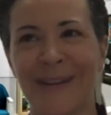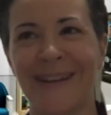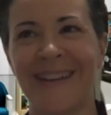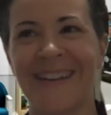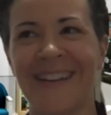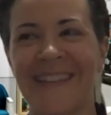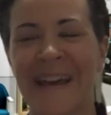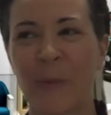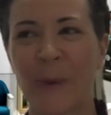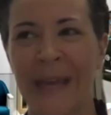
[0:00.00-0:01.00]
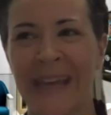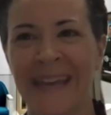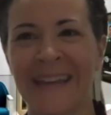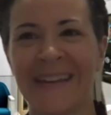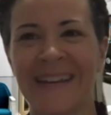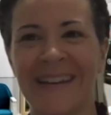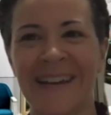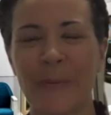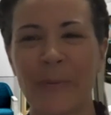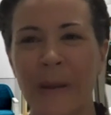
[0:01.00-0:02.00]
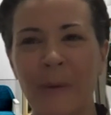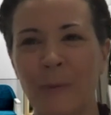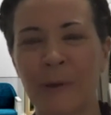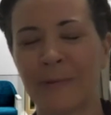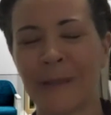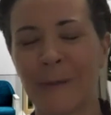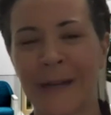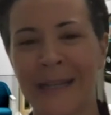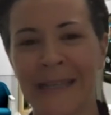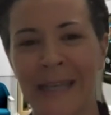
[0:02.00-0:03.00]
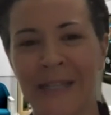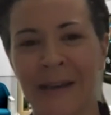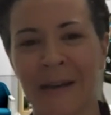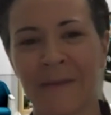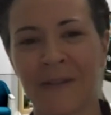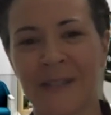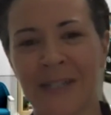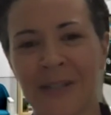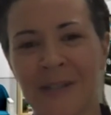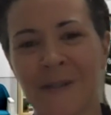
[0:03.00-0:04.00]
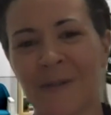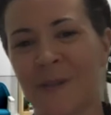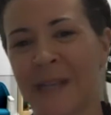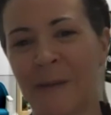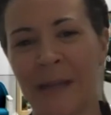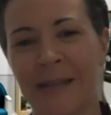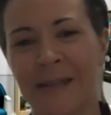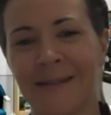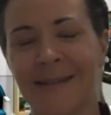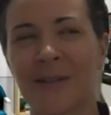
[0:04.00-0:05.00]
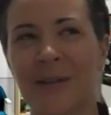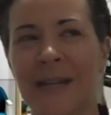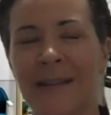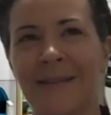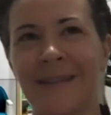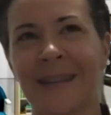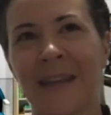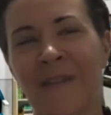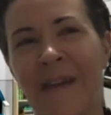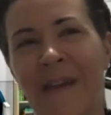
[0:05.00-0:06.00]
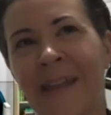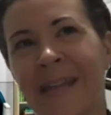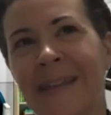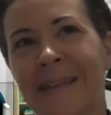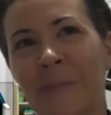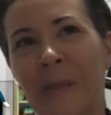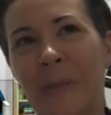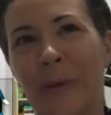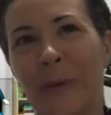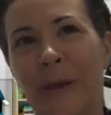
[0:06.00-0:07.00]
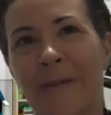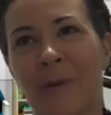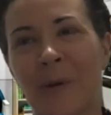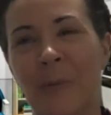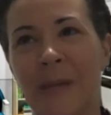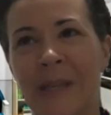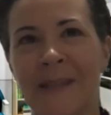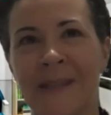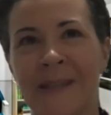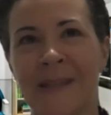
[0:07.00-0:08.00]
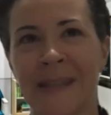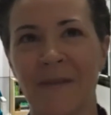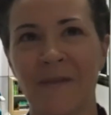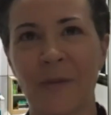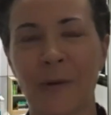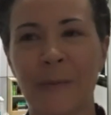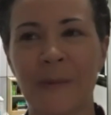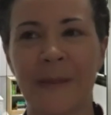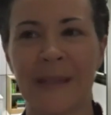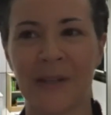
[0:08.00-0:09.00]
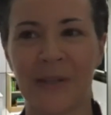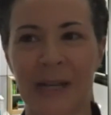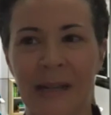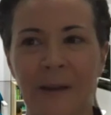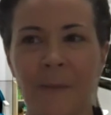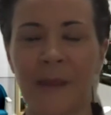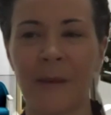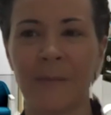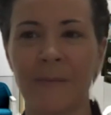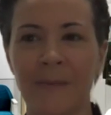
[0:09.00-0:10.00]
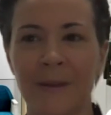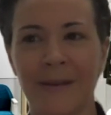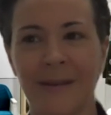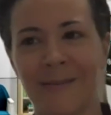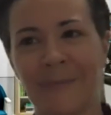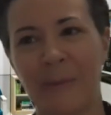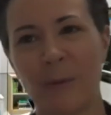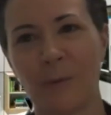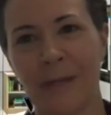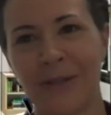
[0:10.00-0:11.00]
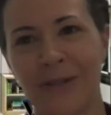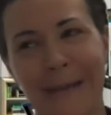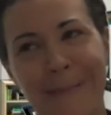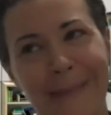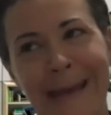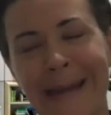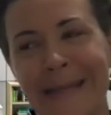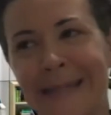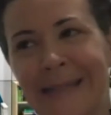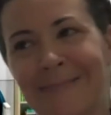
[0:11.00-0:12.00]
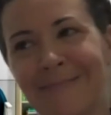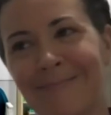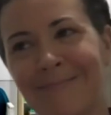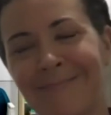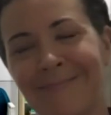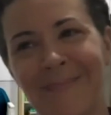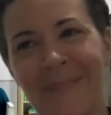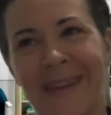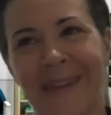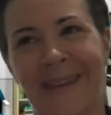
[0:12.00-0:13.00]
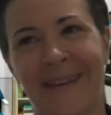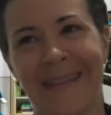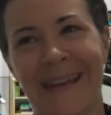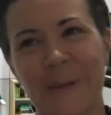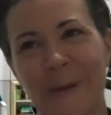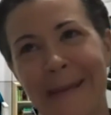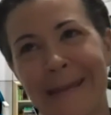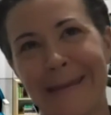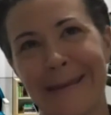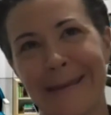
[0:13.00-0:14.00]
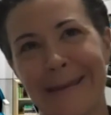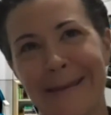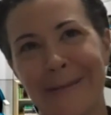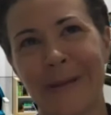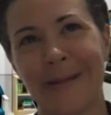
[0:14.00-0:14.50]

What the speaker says: in that way, I probably wouldn't really want to engage in that conversation. So if there's any way to try to like validate that people have their own opinions that they formed, but then try to help them maybe reshape that idea. That's what I think, but